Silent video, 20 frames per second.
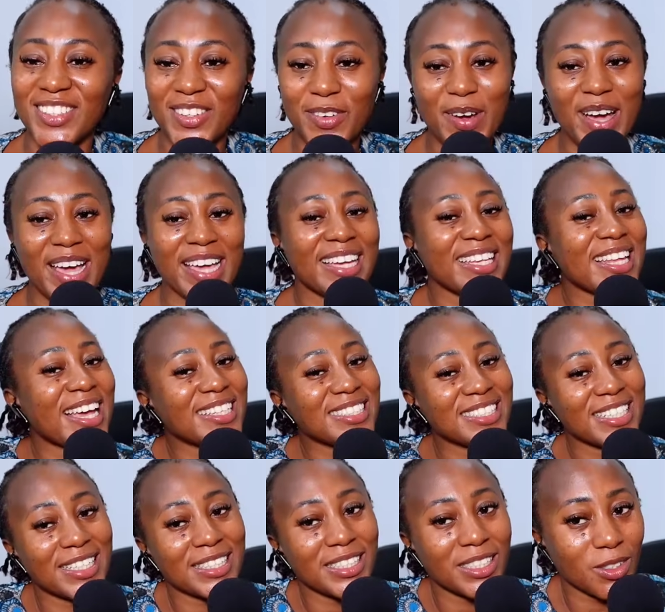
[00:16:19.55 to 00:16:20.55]
So go ahead
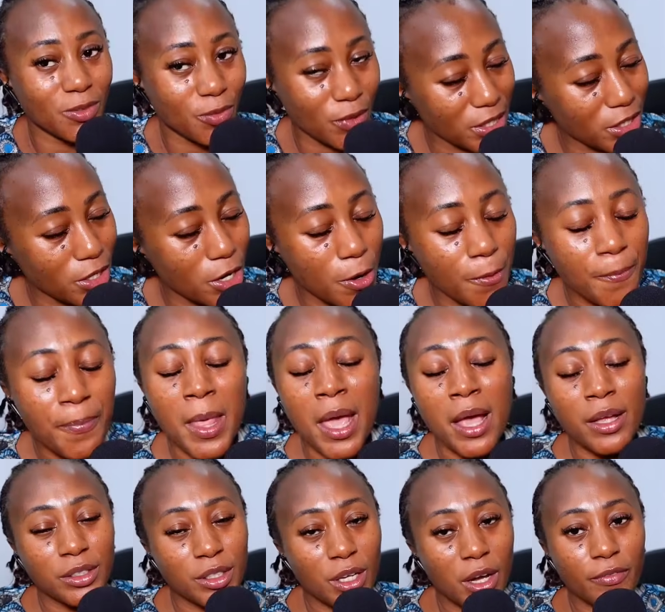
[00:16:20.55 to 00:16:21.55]
and share this video.
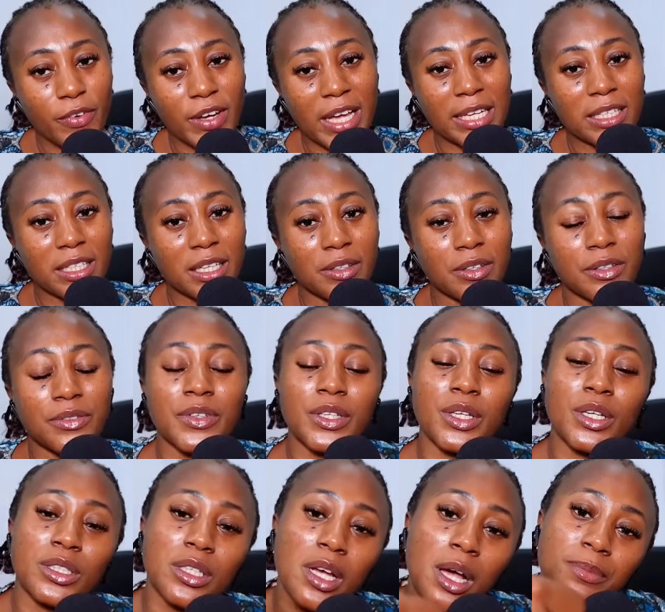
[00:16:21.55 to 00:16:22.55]
Don't forget to give this
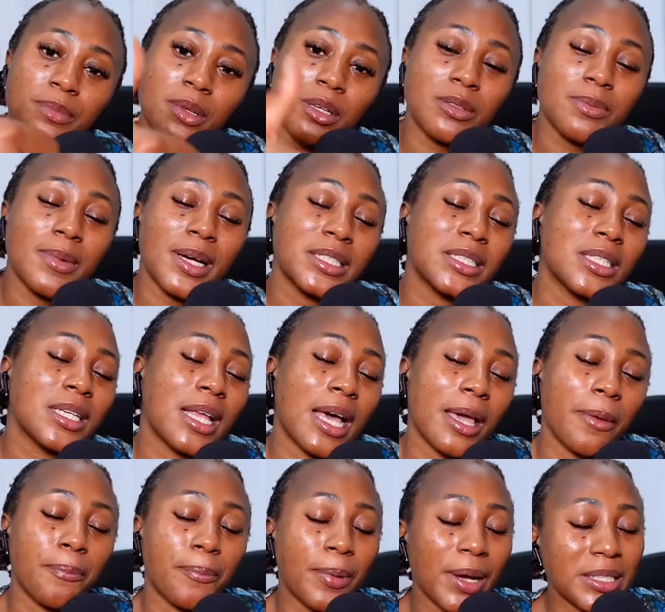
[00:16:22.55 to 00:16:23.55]
video a thumbs up, smash the
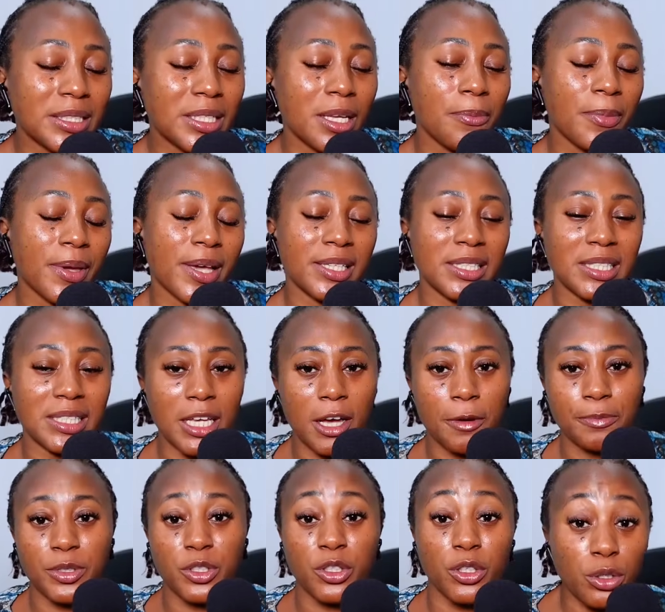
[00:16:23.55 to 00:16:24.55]
like button, because this
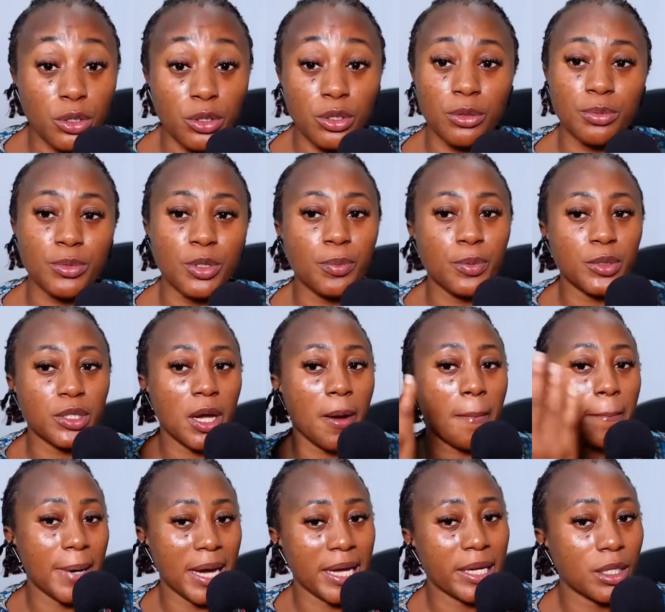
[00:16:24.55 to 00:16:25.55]
helps YouTube to push
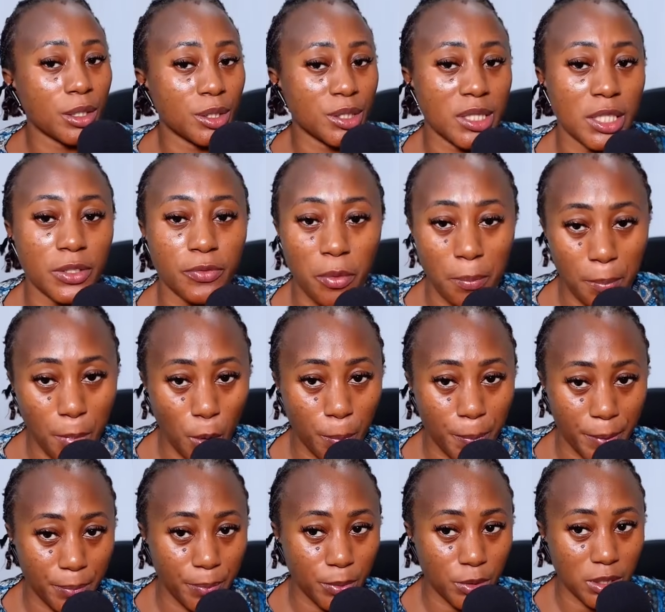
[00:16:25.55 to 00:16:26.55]
out my content for
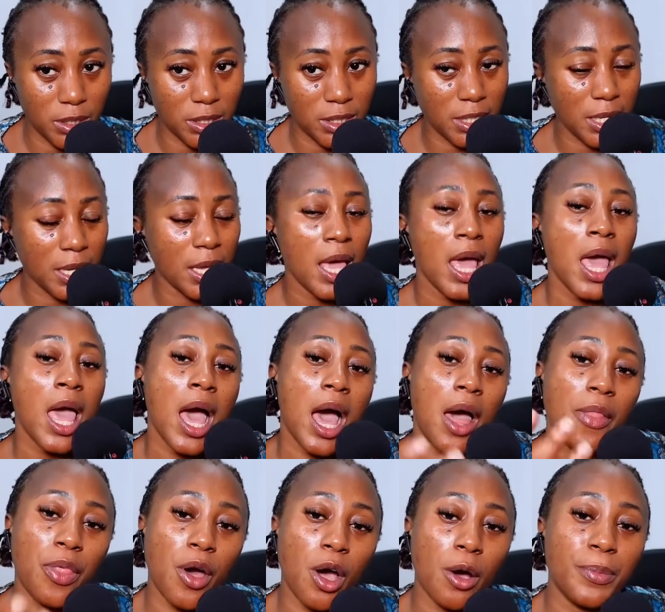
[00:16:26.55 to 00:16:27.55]
more people to see.
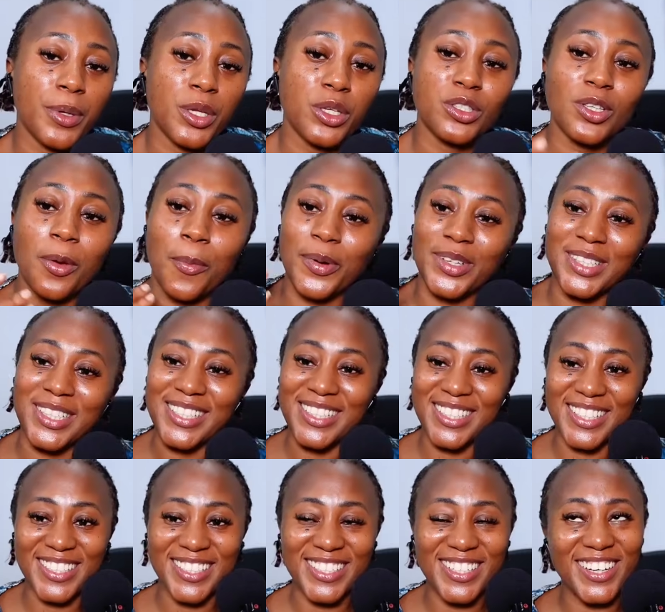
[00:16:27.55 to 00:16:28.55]
And that'll be you
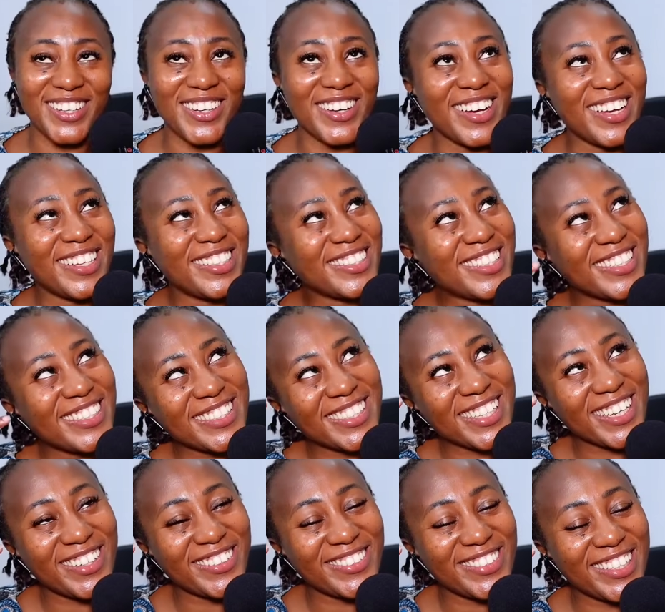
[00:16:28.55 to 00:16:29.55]
supporting this channel and
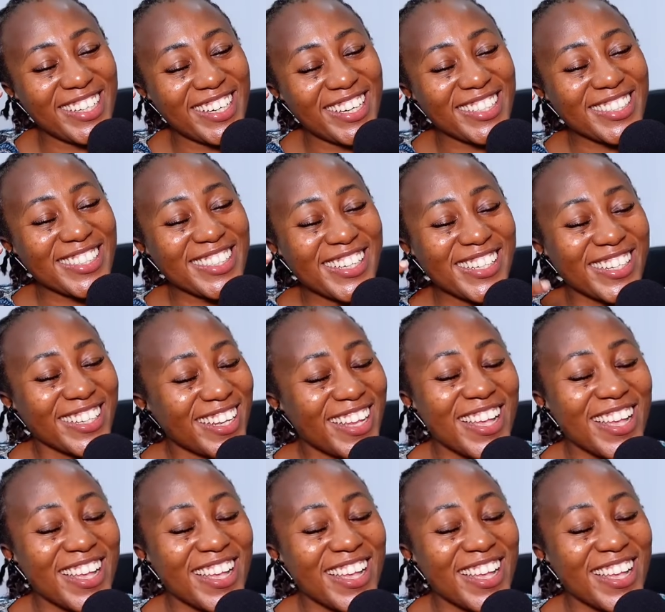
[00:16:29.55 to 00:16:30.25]
this girl, yeah?